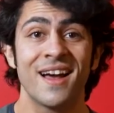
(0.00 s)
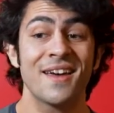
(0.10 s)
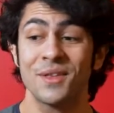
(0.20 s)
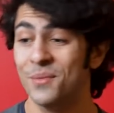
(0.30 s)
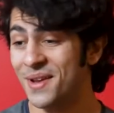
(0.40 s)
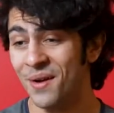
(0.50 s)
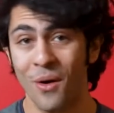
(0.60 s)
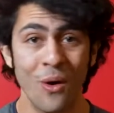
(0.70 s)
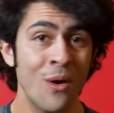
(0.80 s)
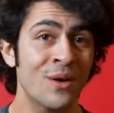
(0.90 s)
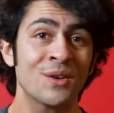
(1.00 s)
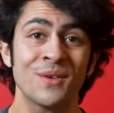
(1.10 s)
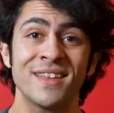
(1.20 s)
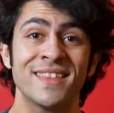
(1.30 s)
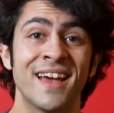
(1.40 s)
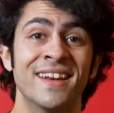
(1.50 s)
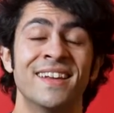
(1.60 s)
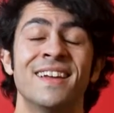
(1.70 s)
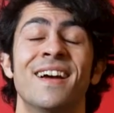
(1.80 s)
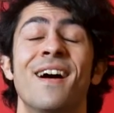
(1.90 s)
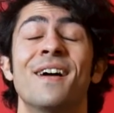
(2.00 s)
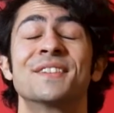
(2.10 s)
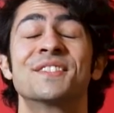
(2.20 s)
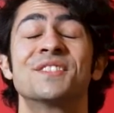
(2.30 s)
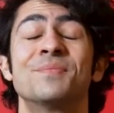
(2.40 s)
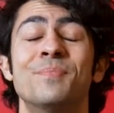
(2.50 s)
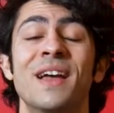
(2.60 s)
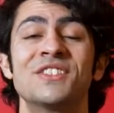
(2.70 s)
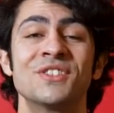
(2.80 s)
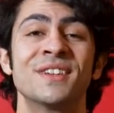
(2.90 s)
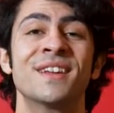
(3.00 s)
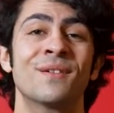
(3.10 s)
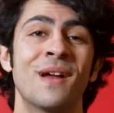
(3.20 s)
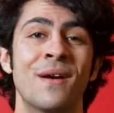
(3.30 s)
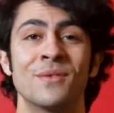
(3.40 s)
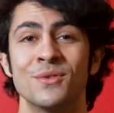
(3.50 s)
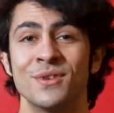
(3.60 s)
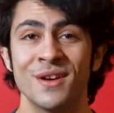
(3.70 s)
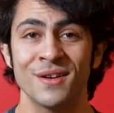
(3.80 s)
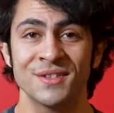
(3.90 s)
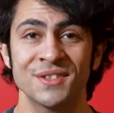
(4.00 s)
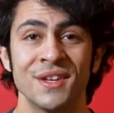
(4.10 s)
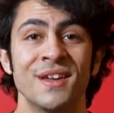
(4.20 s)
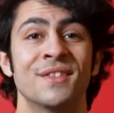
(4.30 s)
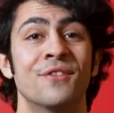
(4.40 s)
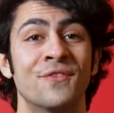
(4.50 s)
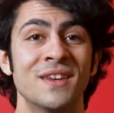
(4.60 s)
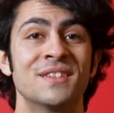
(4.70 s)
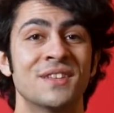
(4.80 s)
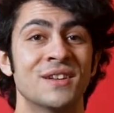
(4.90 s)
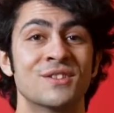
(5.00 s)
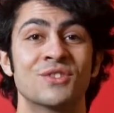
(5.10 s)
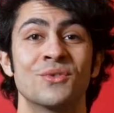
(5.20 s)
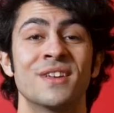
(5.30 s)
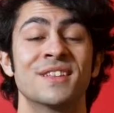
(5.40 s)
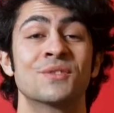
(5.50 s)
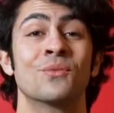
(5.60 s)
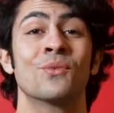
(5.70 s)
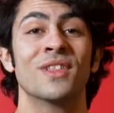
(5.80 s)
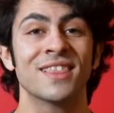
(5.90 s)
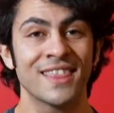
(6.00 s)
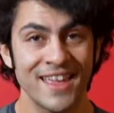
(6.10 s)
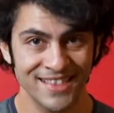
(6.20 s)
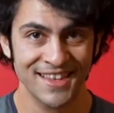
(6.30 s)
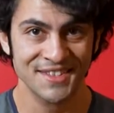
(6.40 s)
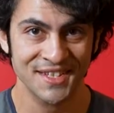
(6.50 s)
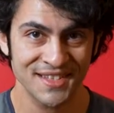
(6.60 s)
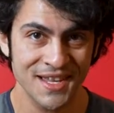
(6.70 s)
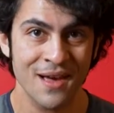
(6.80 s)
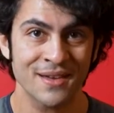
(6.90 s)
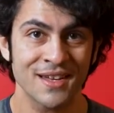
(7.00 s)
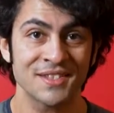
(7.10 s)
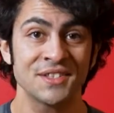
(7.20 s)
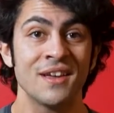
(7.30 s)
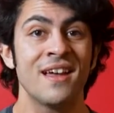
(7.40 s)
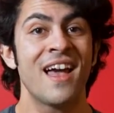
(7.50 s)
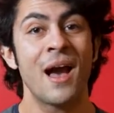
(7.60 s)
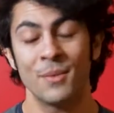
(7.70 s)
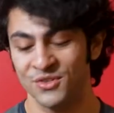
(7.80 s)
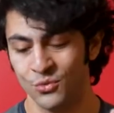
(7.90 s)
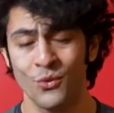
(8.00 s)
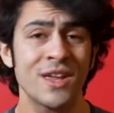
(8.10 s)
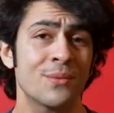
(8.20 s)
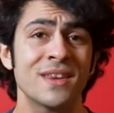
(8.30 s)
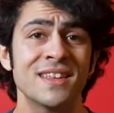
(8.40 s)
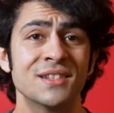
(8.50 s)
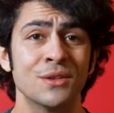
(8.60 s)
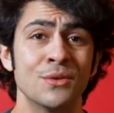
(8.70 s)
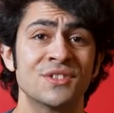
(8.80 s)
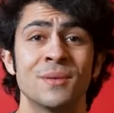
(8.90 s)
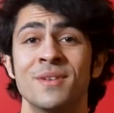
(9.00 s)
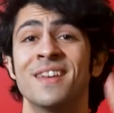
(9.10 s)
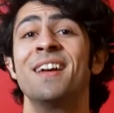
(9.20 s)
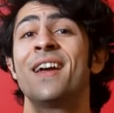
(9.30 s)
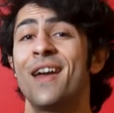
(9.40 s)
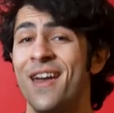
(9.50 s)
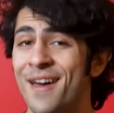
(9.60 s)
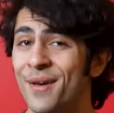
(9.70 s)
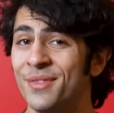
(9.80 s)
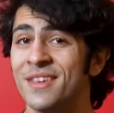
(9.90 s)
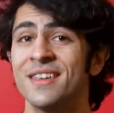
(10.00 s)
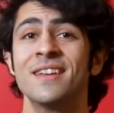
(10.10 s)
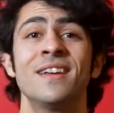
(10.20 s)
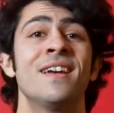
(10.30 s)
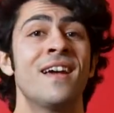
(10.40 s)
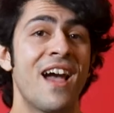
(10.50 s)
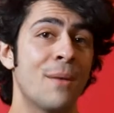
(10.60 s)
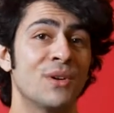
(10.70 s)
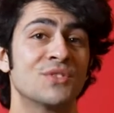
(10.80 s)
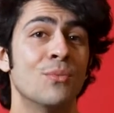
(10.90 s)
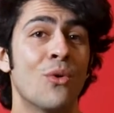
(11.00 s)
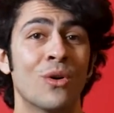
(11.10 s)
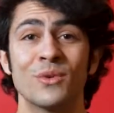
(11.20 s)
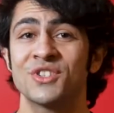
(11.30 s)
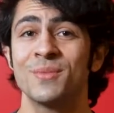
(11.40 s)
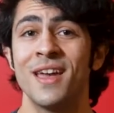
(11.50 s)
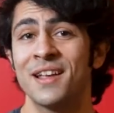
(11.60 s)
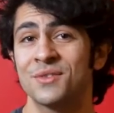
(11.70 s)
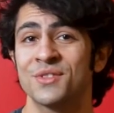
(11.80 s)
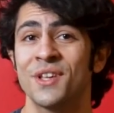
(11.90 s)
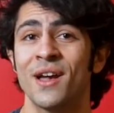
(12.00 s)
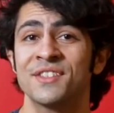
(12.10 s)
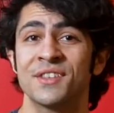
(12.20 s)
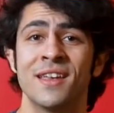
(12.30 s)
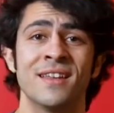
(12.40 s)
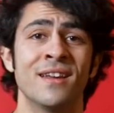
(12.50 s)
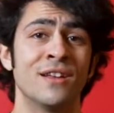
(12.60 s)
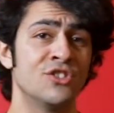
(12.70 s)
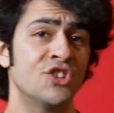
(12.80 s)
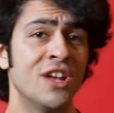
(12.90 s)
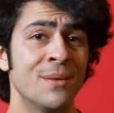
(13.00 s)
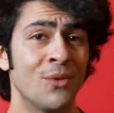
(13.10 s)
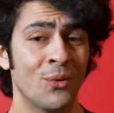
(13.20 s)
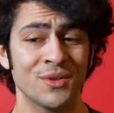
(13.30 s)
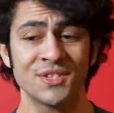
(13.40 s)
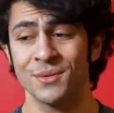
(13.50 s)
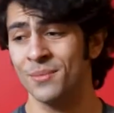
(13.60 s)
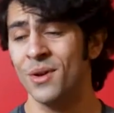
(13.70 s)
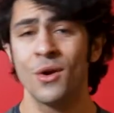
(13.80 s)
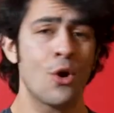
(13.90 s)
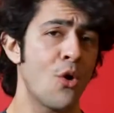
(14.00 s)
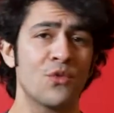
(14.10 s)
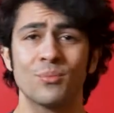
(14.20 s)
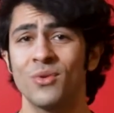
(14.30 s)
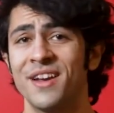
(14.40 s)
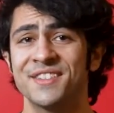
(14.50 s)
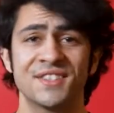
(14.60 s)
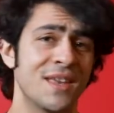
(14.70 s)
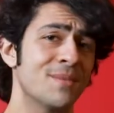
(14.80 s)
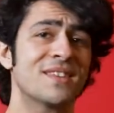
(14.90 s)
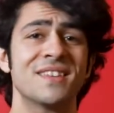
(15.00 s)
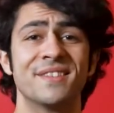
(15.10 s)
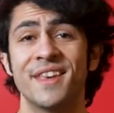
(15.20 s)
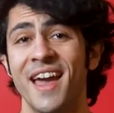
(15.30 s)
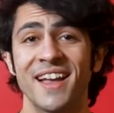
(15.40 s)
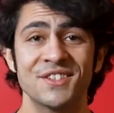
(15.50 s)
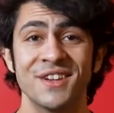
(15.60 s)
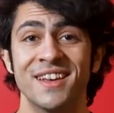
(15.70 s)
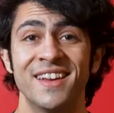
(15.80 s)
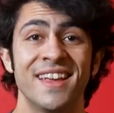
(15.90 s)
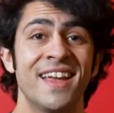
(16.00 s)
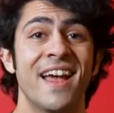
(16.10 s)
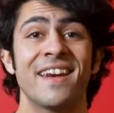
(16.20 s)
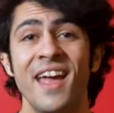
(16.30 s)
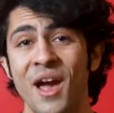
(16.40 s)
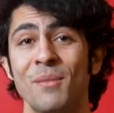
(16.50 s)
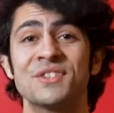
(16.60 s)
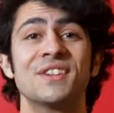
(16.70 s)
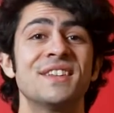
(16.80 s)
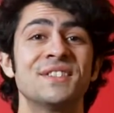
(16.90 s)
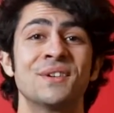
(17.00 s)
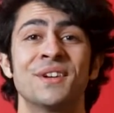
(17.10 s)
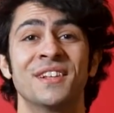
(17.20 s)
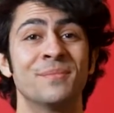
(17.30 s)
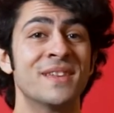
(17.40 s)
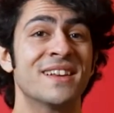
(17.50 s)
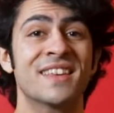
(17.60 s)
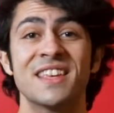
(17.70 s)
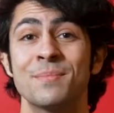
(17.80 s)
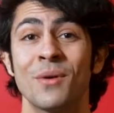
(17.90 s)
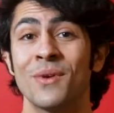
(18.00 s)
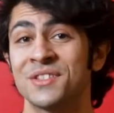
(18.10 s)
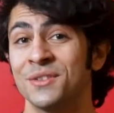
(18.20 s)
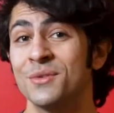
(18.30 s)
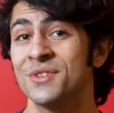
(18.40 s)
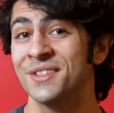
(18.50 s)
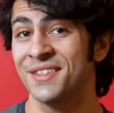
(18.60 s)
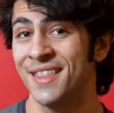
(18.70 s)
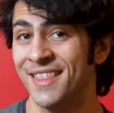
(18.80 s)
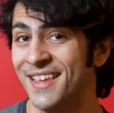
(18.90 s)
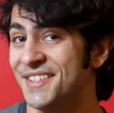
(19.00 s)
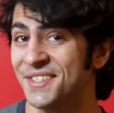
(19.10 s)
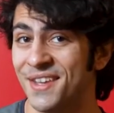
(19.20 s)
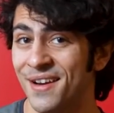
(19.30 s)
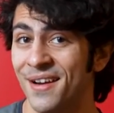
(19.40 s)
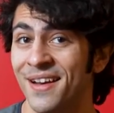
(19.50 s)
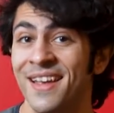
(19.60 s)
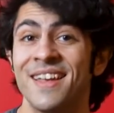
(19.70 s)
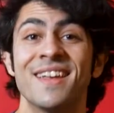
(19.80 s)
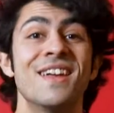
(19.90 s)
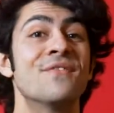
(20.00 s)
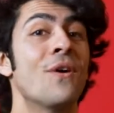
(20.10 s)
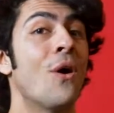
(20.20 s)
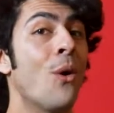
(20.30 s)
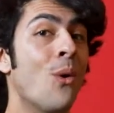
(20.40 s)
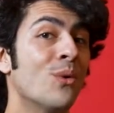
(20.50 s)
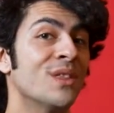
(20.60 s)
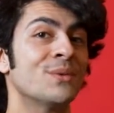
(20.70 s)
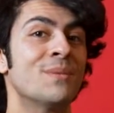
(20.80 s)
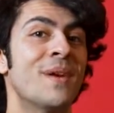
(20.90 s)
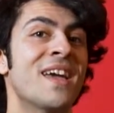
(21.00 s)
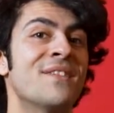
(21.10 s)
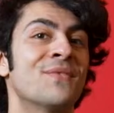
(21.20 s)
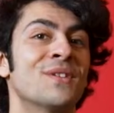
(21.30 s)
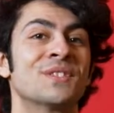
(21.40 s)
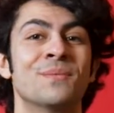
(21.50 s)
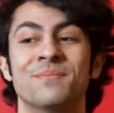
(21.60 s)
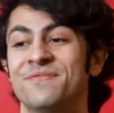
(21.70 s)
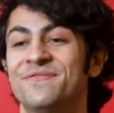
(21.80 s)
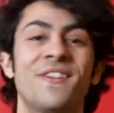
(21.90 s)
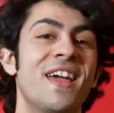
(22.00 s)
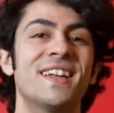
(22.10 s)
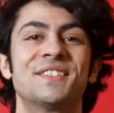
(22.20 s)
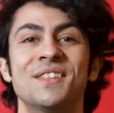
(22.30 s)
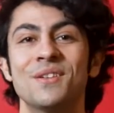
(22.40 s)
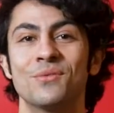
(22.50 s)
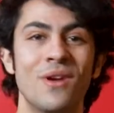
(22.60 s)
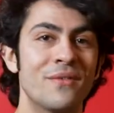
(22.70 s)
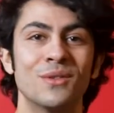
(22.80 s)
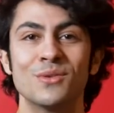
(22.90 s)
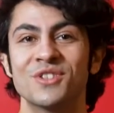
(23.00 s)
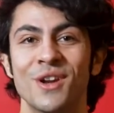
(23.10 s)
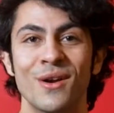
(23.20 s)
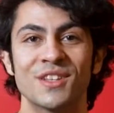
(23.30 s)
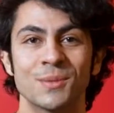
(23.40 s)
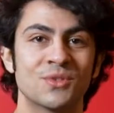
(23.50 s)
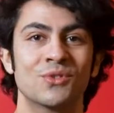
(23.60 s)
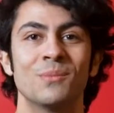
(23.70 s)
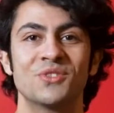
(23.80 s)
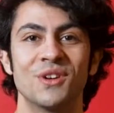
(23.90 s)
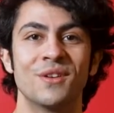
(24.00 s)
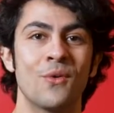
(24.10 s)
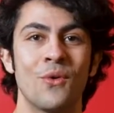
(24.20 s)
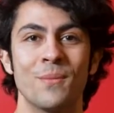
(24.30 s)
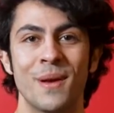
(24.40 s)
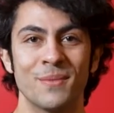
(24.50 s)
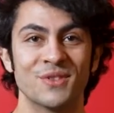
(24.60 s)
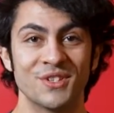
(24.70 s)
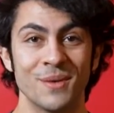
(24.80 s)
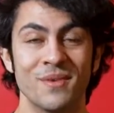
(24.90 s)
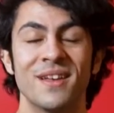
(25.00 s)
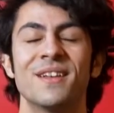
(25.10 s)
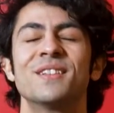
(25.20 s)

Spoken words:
I think we can all agree that, especially around New Year's, the fitness industry is relentless in telling us how much weight we need to lose to be healthy, how much more we should be exercising in a gym or with some overpriced gimmicky gadget, and how much easier it'll be to keep our resolutions this year if only we pay for some fancy revolutionary subscription or membership.